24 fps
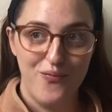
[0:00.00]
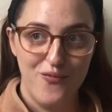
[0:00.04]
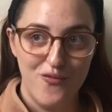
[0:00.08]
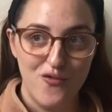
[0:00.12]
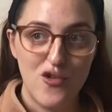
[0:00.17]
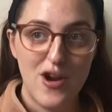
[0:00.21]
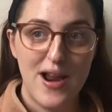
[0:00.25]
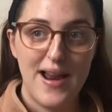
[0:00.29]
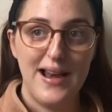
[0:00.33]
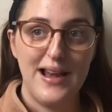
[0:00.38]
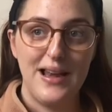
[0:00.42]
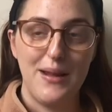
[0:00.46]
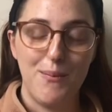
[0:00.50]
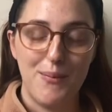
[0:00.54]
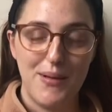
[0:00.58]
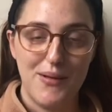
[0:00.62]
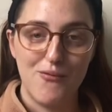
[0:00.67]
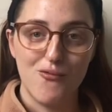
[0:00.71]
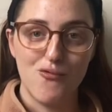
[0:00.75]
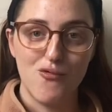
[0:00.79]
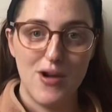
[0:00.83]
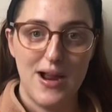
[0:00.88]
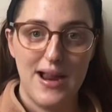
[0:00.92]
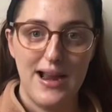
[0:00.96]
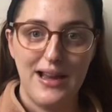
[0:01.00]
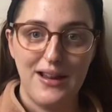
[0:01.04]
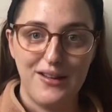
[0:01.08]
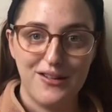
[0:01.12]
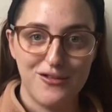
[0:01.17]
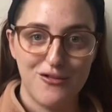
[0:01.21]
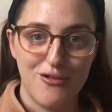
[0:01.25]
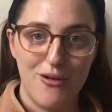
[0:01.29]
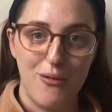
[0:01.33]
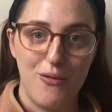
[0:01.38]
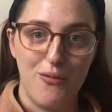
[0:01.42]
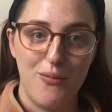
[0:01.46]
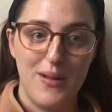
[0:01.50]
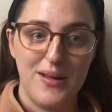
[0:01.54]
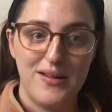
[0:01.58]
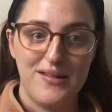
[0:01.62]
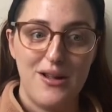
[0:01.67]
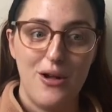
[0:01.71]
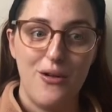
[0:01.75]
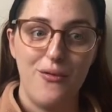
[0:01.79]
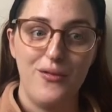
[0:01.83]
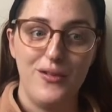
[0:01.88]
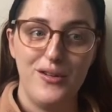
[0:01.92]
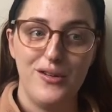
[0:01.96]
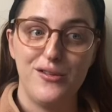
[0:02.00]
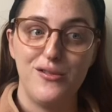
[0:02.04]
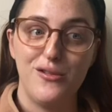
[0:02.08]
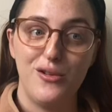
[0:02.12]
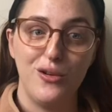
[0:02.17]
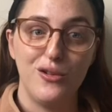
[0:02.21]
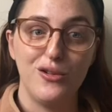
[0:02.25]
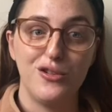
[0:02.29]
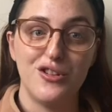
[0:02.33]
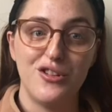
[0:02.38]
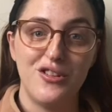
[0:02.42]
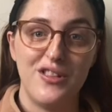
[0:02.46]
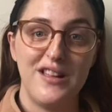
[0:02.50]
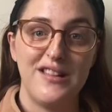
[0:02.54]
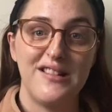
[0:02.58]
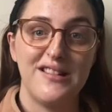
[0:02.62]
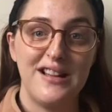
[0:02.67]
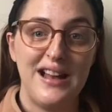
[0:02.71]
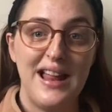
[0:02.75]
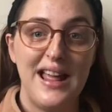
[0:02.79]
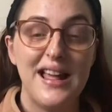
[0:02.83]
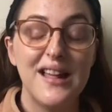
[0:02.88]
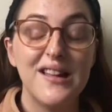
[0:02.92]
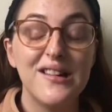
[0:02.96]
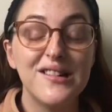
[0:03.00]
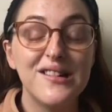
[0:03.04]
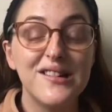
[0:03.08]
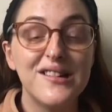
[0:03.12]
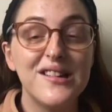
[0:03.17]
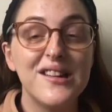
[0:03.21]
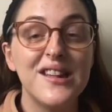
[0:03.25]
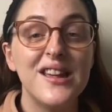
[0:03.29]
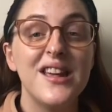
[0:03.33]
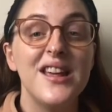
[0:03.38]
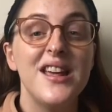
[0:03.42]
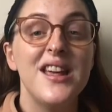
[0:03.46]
really been really strict with myself and stuck to this list.